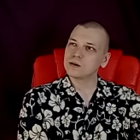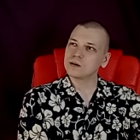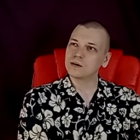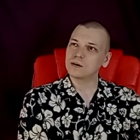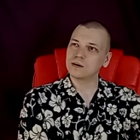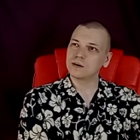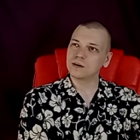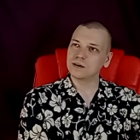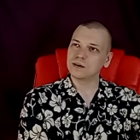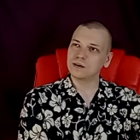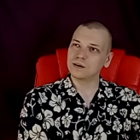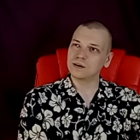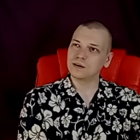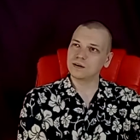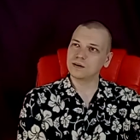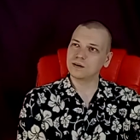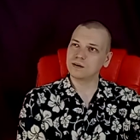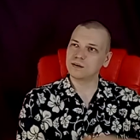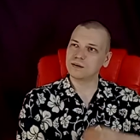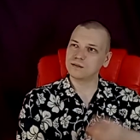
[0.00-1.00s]

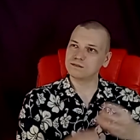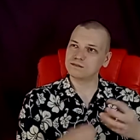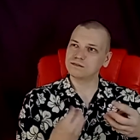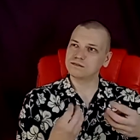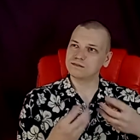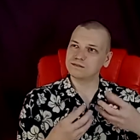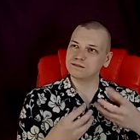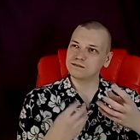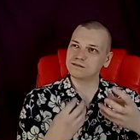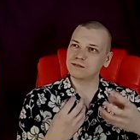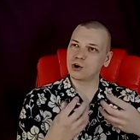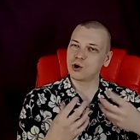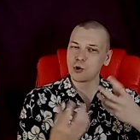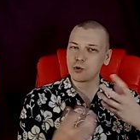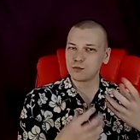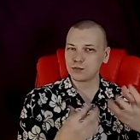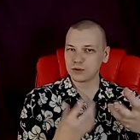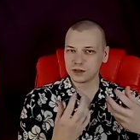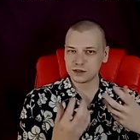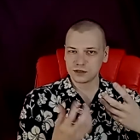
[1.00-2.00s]
uh,
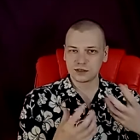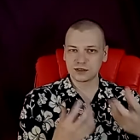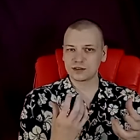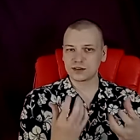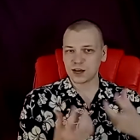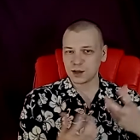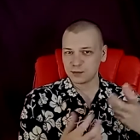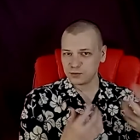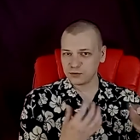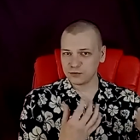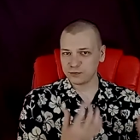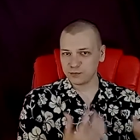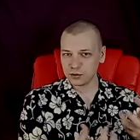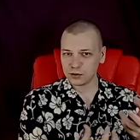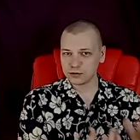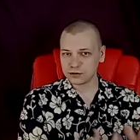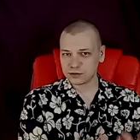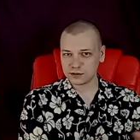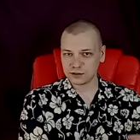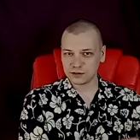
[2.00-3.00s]
homeless type of
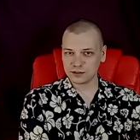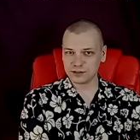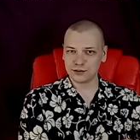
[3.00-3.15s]
person,